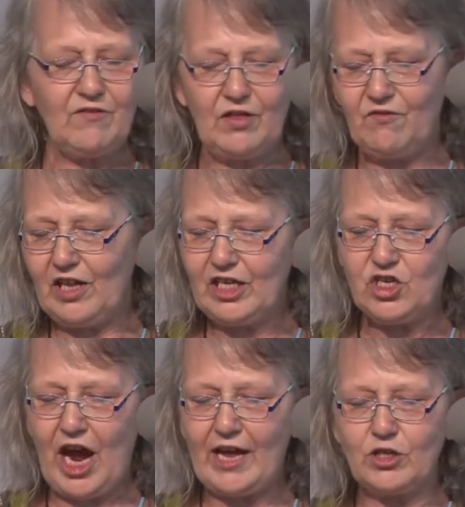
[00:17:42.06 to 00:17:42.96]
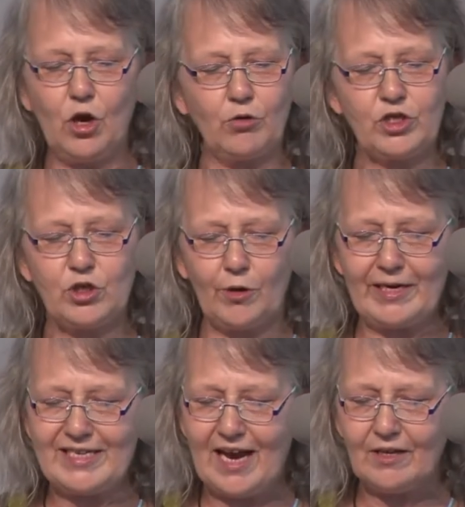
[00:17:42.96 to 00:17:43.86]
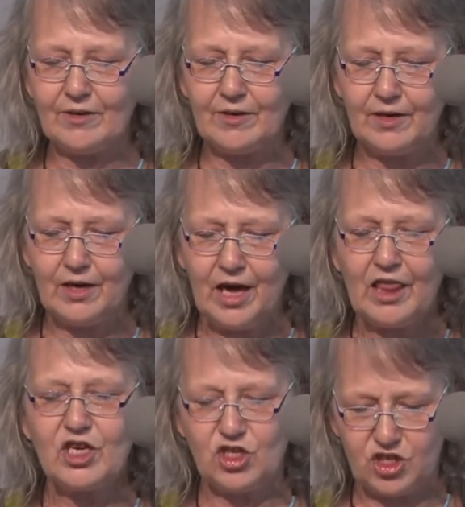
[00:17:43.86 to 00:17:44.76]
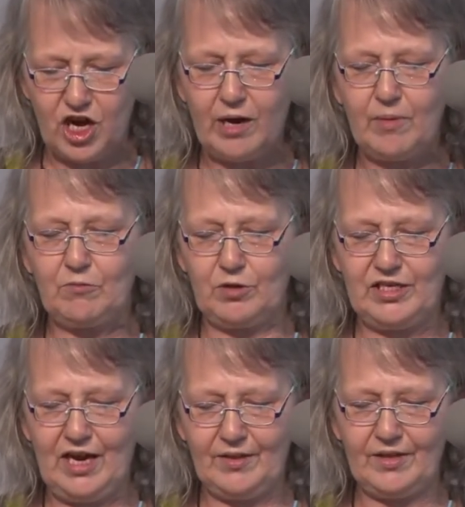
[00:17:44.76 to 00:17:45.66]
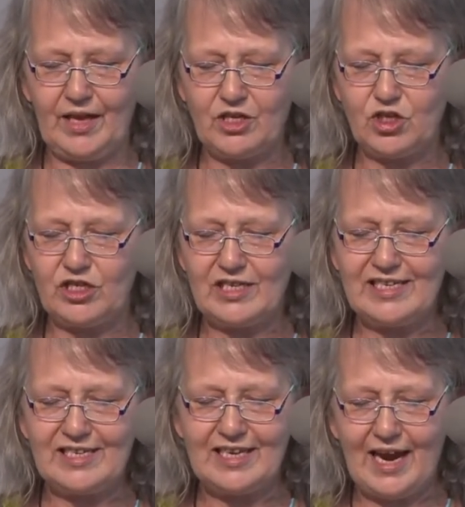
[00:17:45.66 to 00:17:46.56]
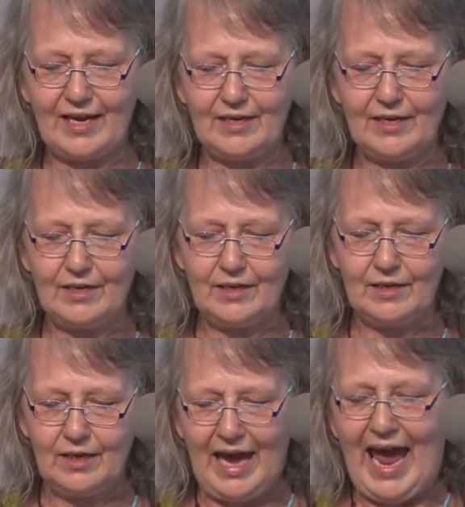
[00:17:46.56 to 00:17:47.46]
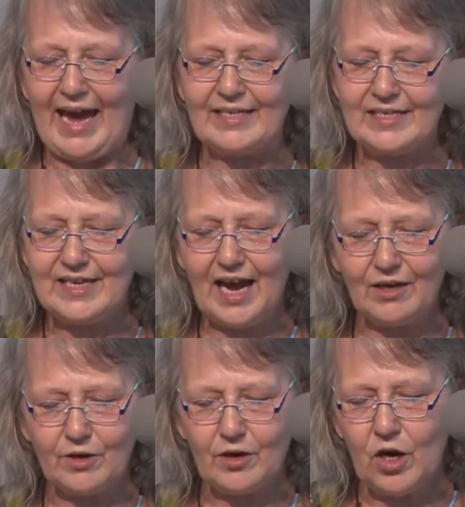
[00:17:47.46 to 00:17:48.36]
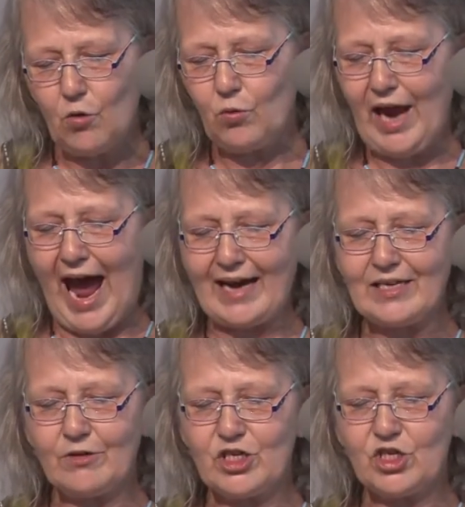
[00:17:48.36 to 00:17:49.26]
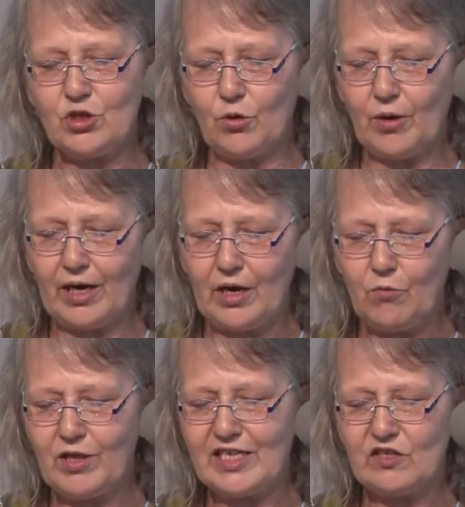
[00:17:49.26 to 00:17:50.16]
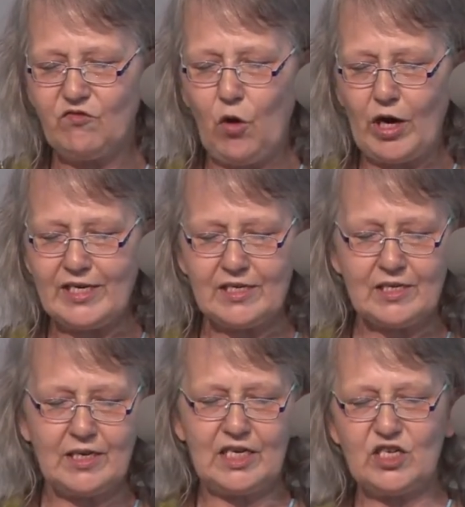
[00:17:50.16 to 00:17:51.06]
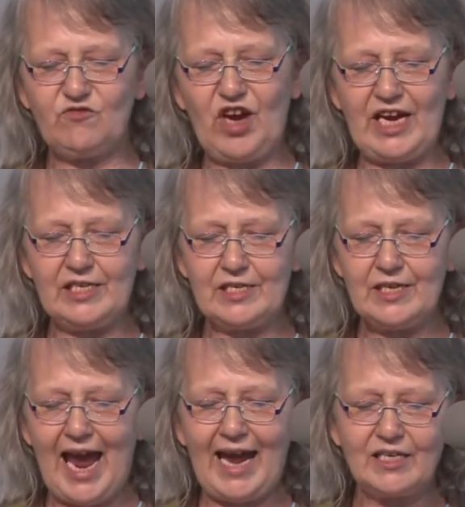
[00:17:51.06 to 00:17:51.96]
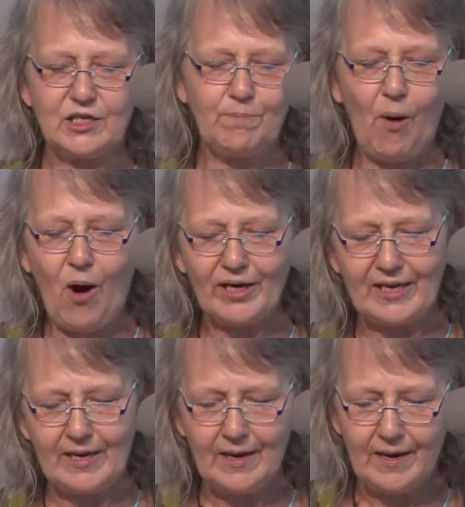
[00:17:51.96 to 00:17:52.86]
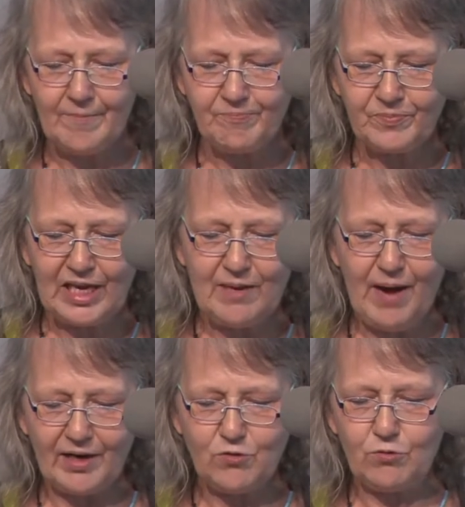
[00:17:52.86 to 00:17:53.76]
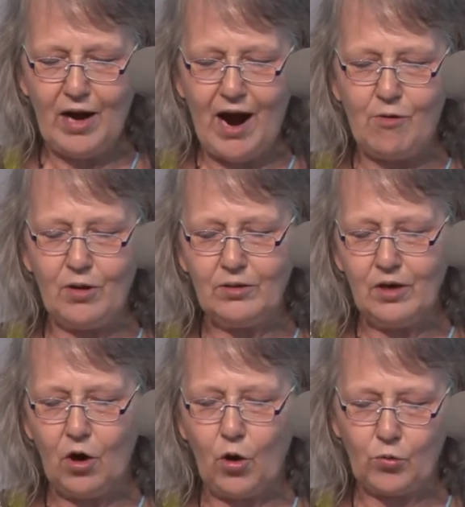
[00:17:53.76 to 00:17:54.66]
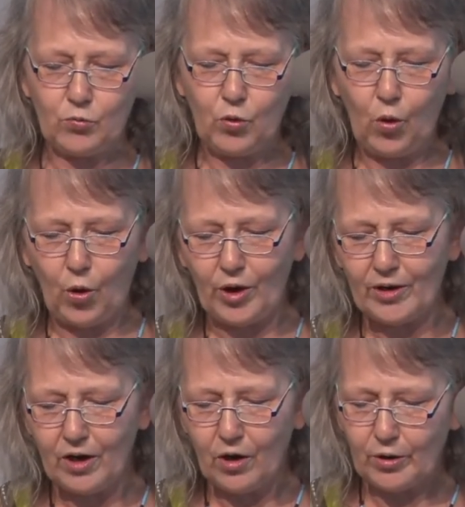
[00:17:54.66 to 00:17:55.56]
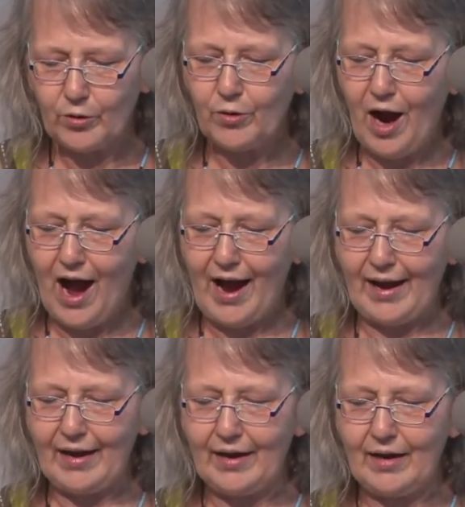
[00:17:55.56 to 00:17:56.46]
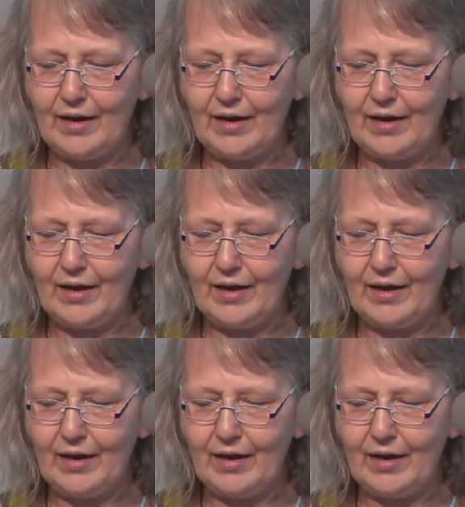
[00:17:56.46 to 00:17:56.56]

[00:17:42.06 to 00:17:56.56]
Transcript: If the village had no storyteller, the shaman would tell the legends instead and a teller would act out a story with his voice, his face, and his body. He might growl or roar or cry.